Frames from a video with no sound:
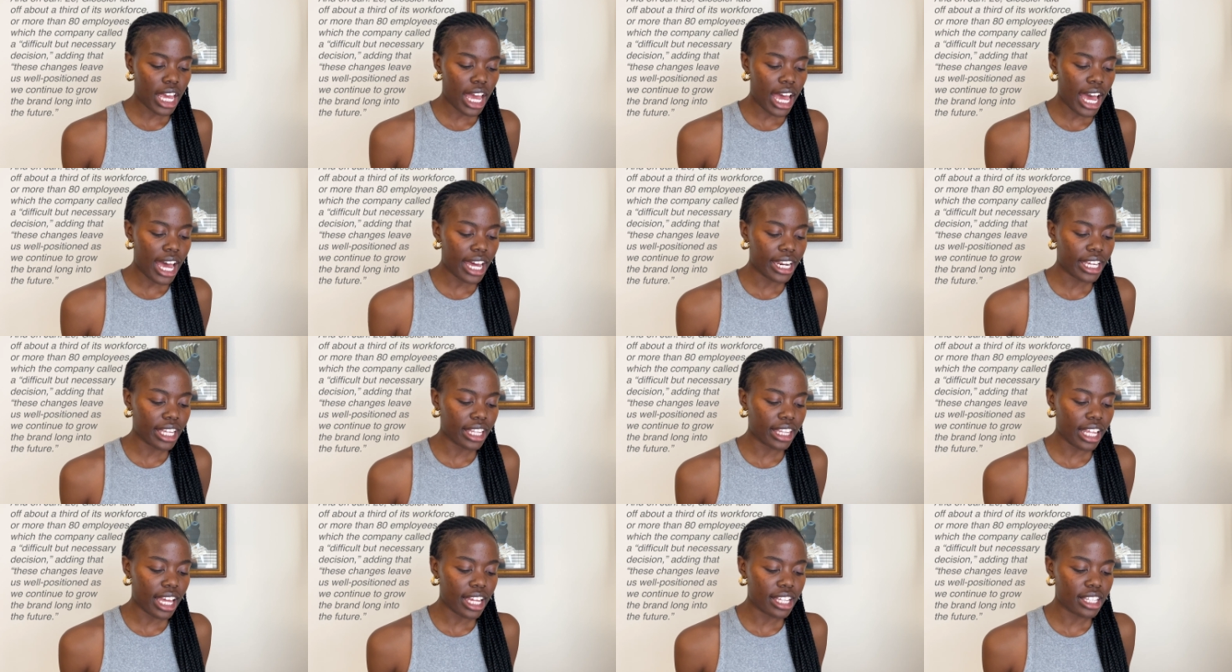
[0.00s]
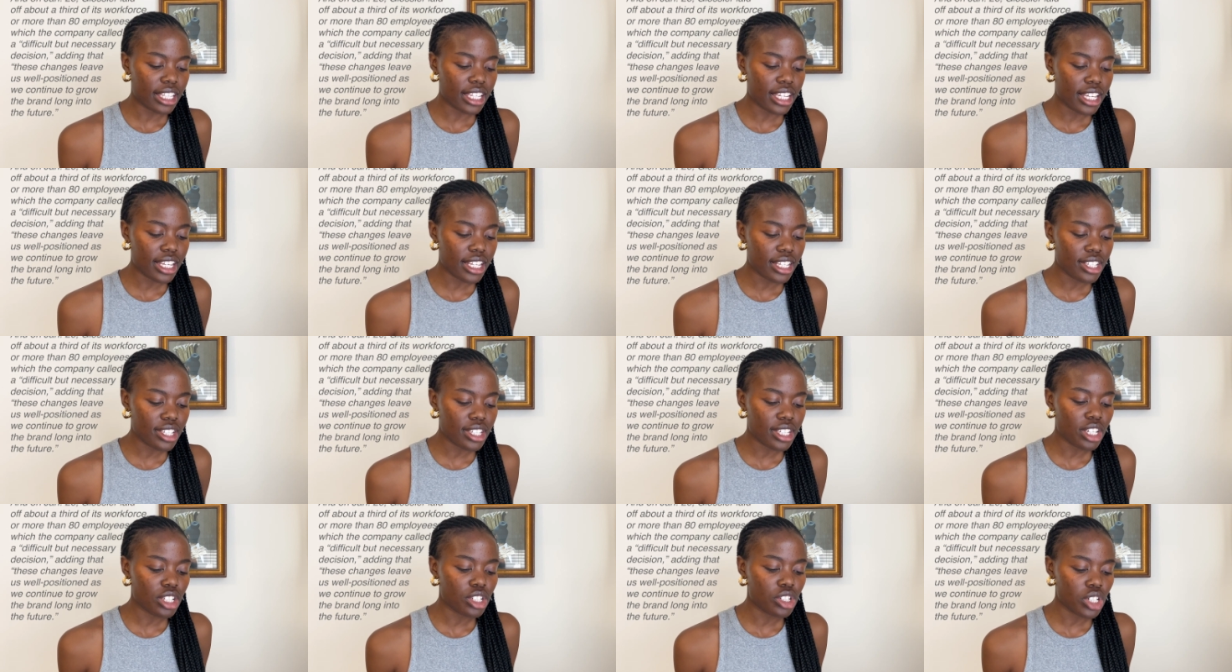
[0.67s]
adding that
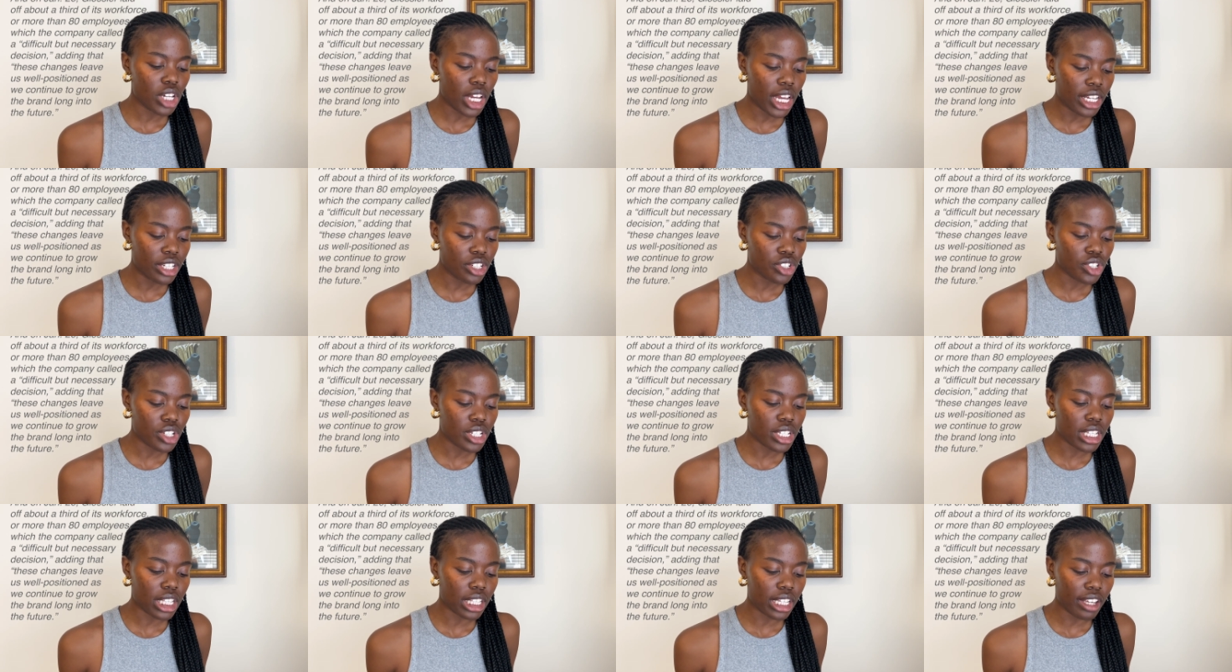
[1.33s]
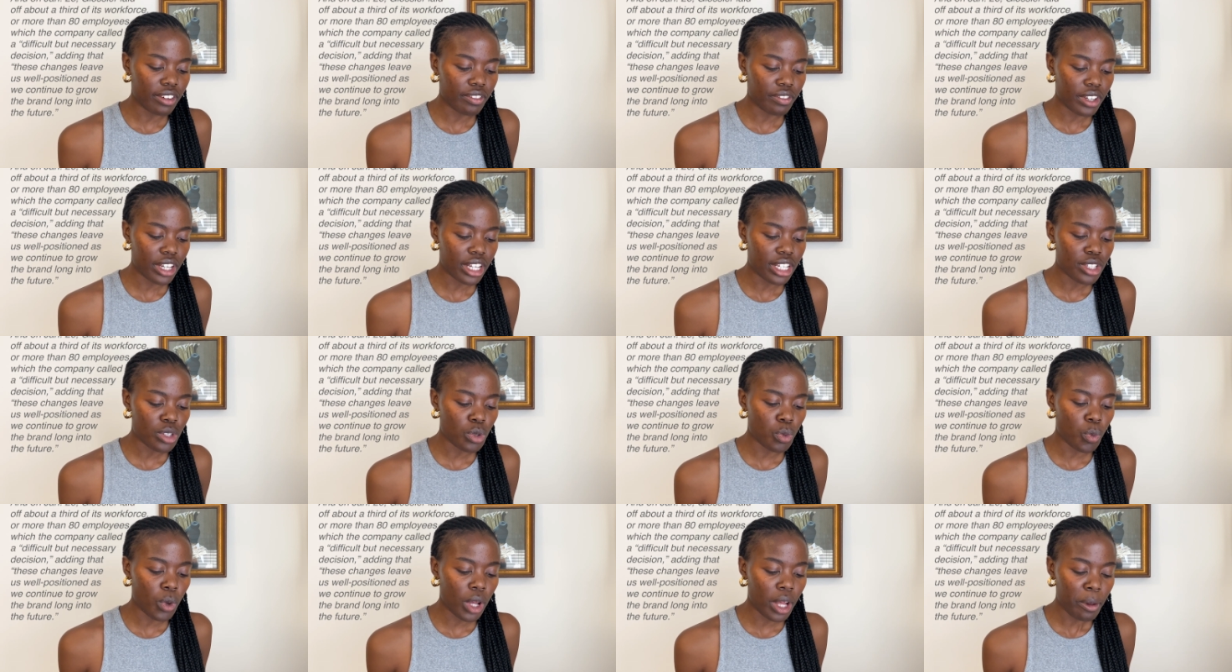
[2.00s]
these changes leave
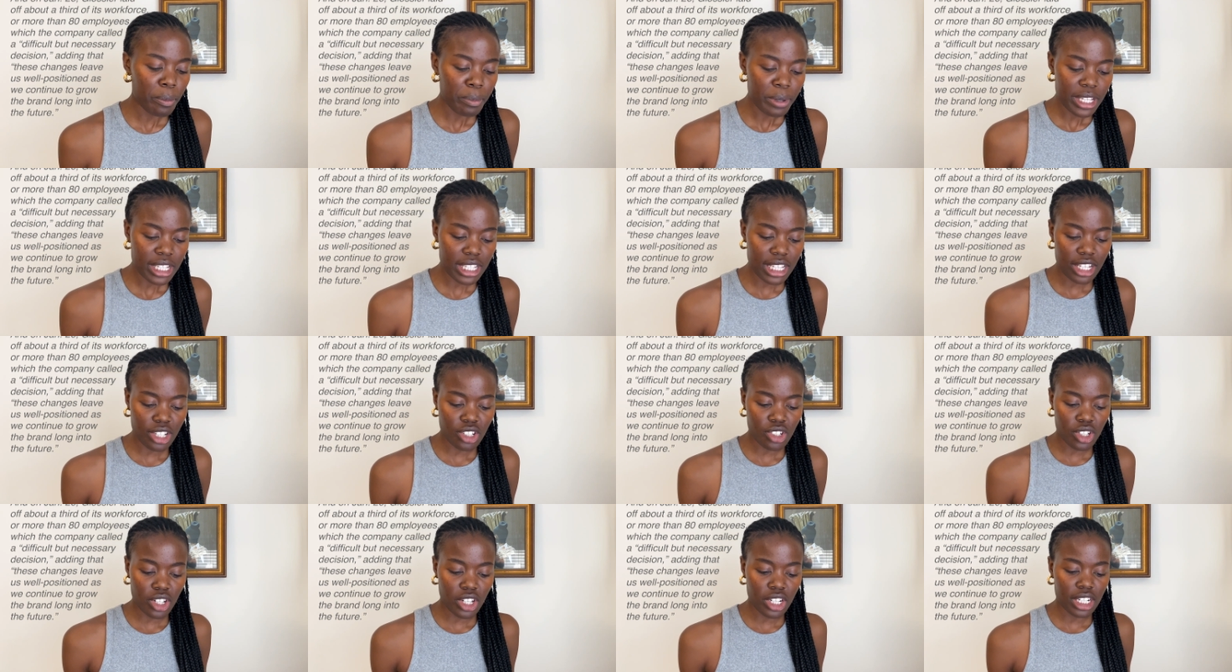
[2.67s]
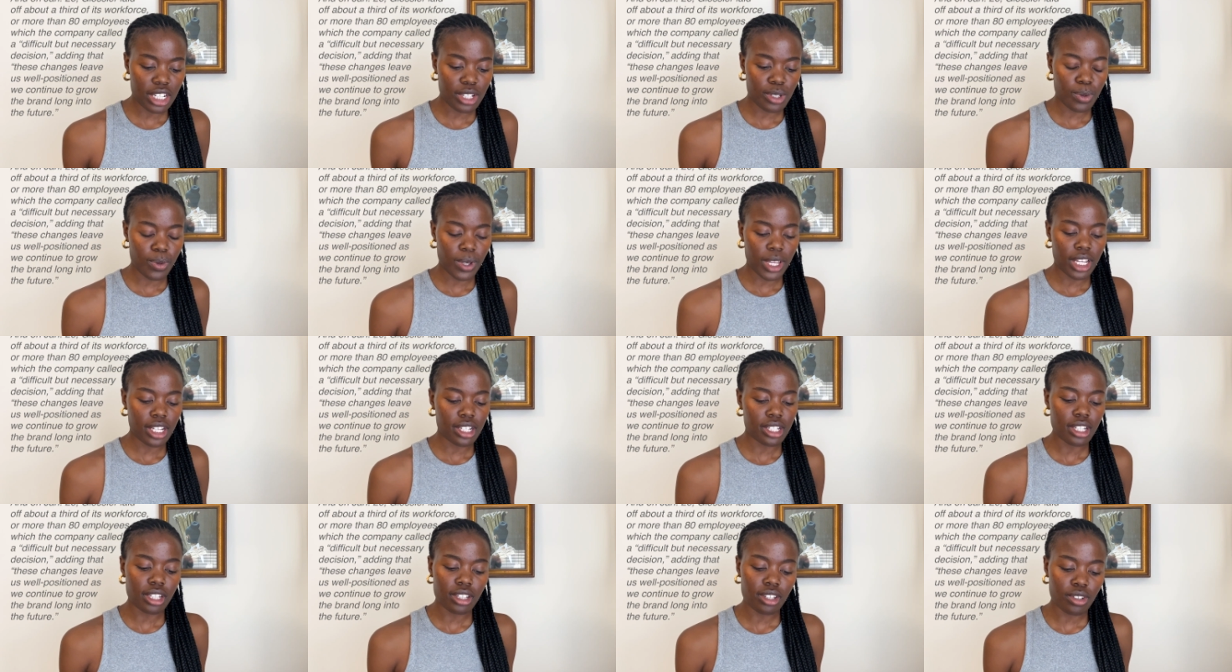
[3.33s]
us well positioned as we
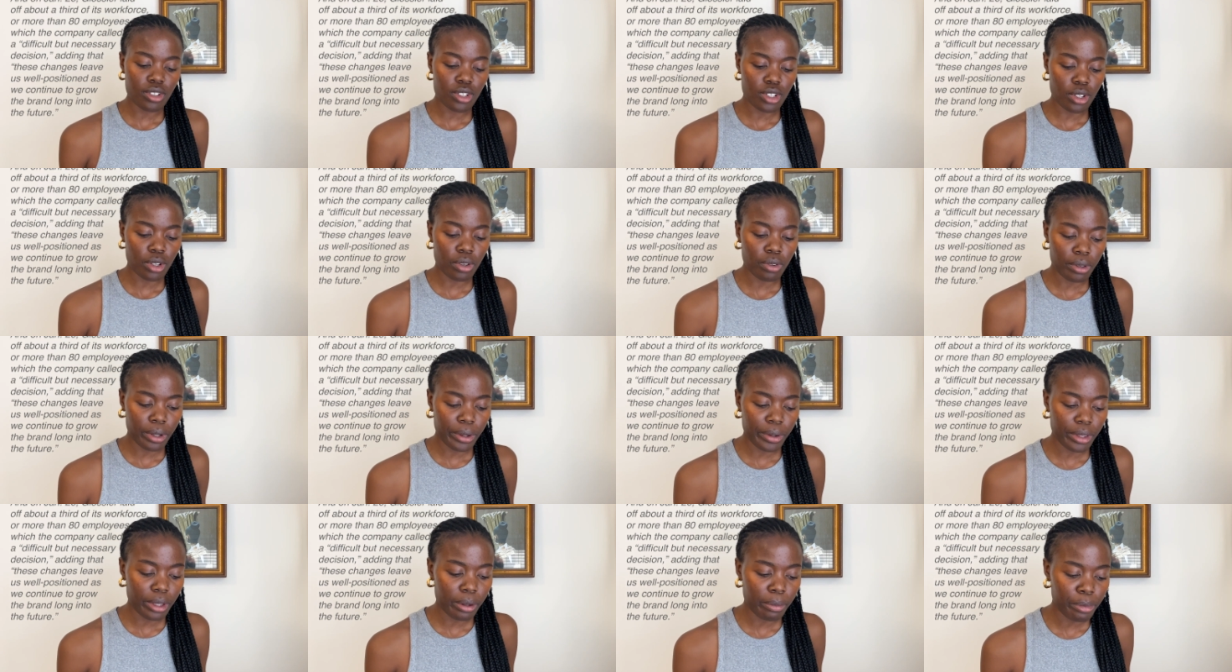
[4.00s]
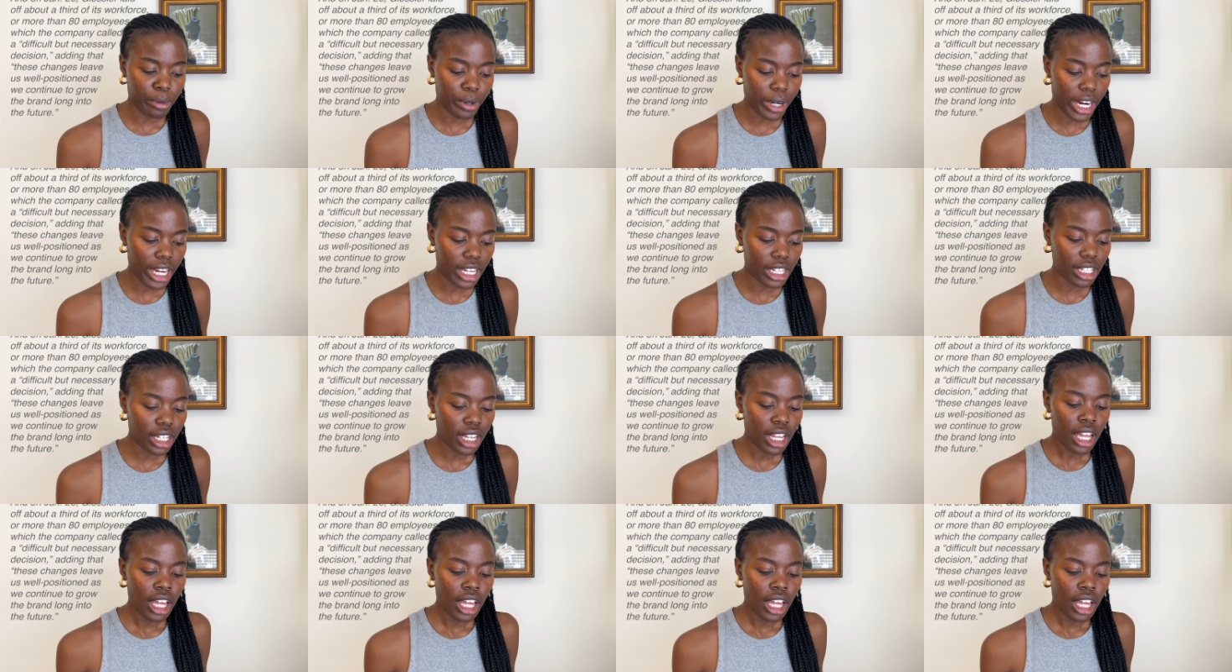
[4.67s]
continue to grow the brand